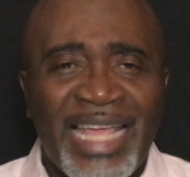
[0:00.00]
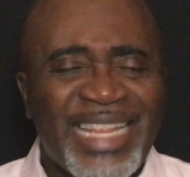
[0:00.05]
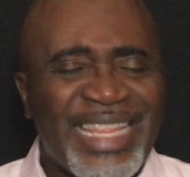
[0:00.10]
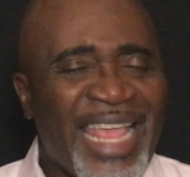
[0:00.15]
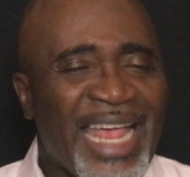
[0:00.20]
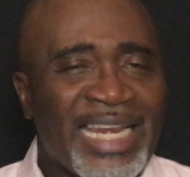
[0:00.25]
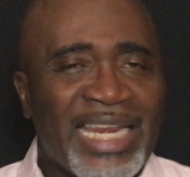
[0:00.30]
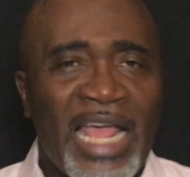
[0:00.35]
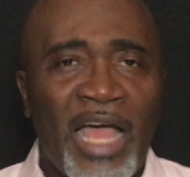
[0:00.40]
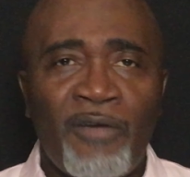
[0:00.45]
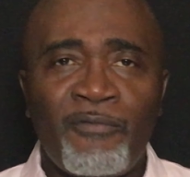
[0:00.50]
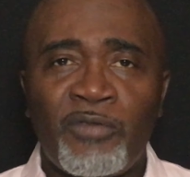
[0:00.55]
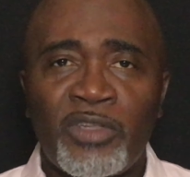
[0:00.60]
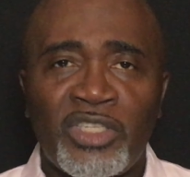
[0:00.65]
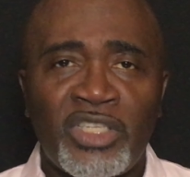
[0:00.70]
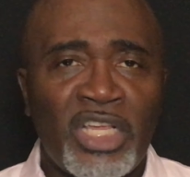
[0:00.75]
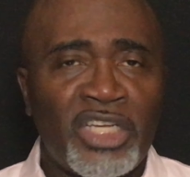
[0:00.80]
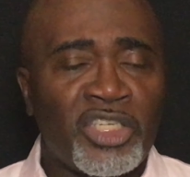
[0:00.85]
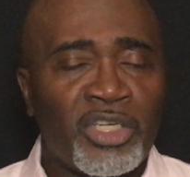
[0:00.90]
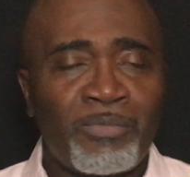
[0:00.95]
that
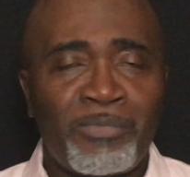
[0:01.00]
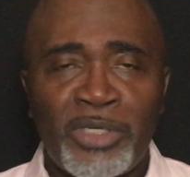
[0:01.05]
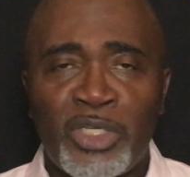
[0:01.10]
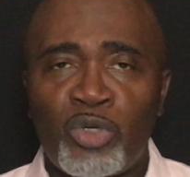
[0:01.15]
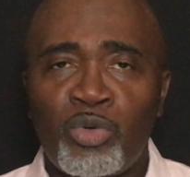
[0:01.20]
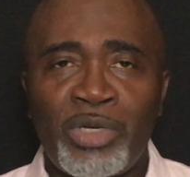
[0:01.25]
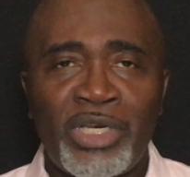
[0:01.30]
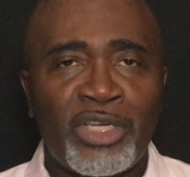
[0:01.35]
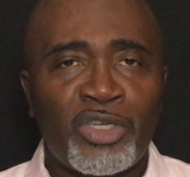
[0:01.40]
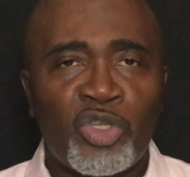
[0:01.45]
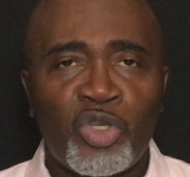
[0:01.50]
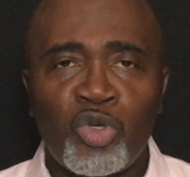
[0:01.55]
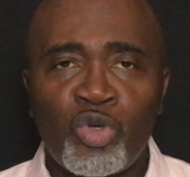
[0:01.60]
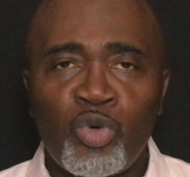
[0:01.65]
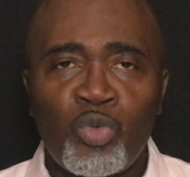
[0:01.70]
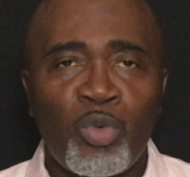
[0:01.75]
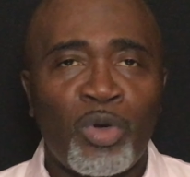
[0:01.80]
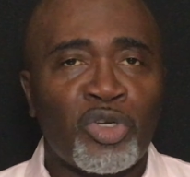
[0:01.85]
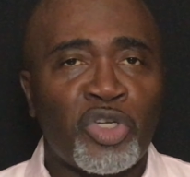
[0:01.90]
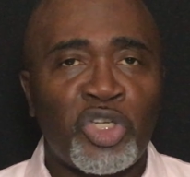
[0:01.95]
conversation between the two
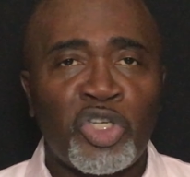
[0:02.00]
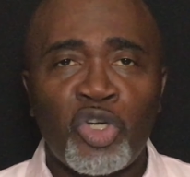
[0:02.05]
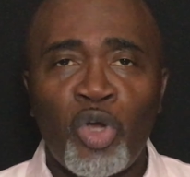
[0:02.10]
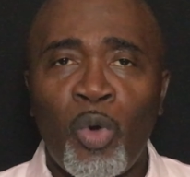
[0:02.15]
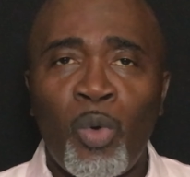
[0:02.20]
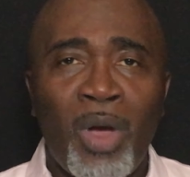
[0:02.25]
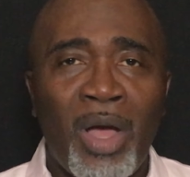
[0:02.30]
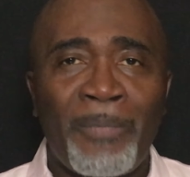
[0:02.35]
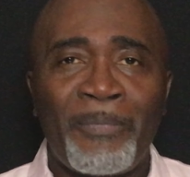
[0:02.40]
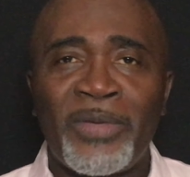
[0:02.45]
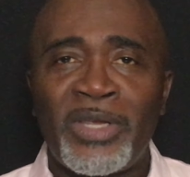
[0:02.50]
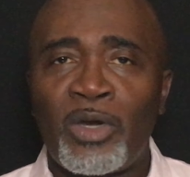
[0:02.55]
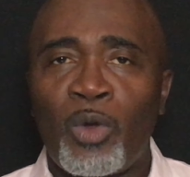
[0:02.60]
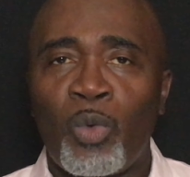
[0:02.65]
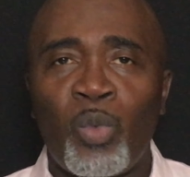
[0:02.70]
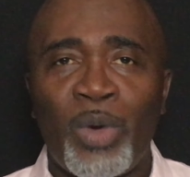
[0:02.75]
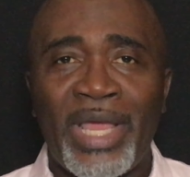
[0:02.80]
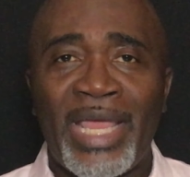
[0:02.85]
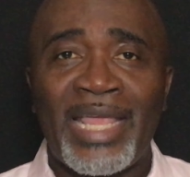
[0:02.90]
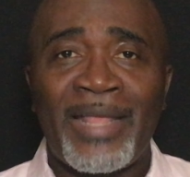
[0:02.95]
will show up in a
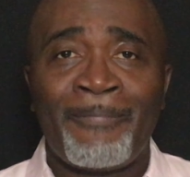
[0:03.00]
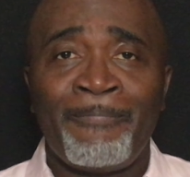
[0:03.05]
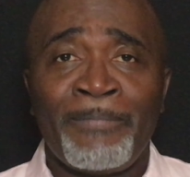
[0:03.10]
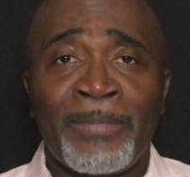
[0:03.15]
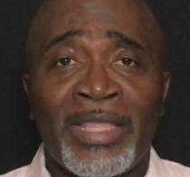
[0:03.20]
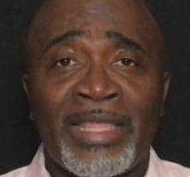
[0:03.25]
way